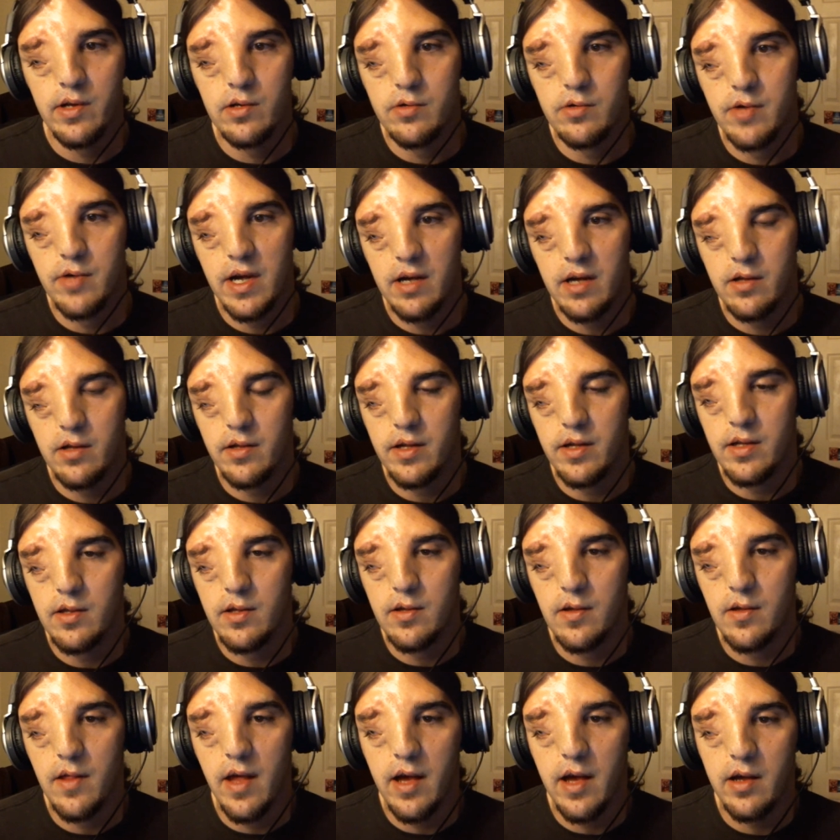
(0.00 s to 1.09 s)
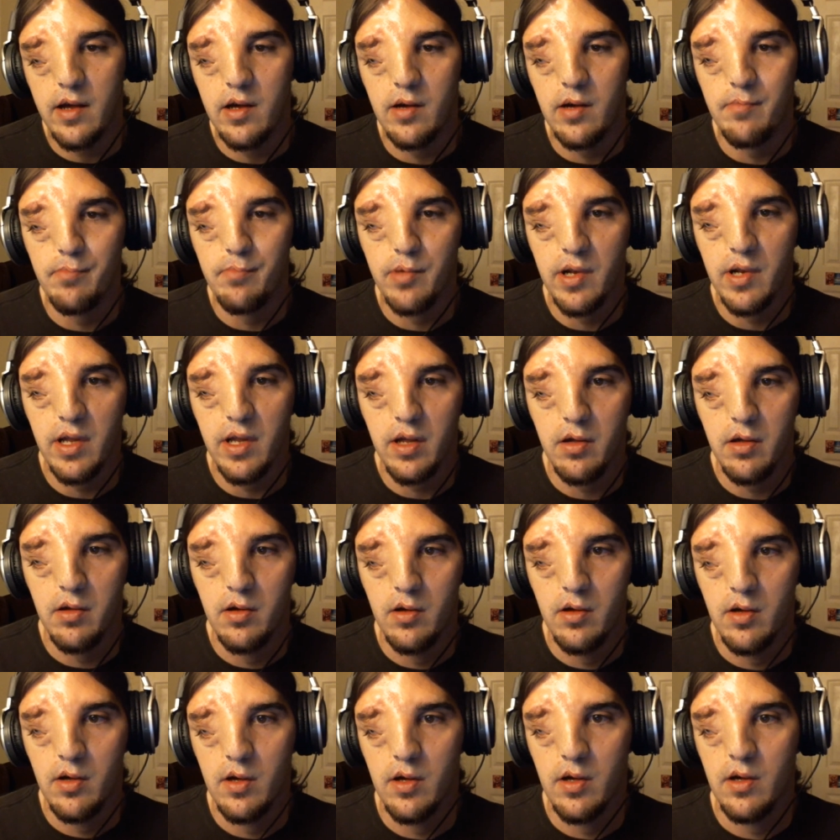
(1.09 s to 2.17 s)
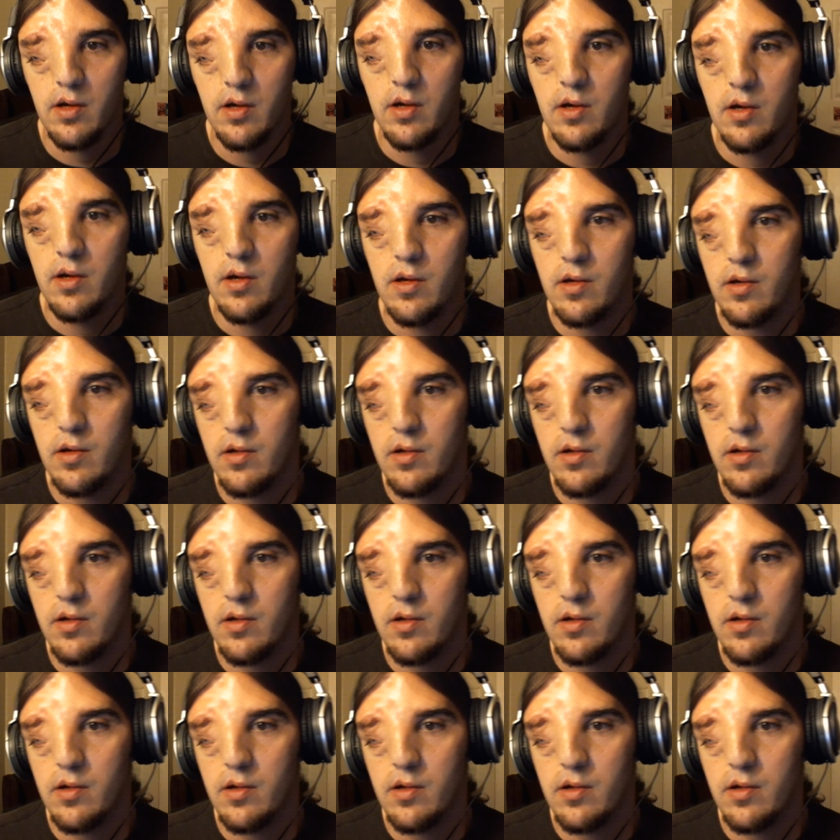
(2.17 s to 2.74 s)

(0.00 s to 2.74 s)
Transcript: like it's going directly to that company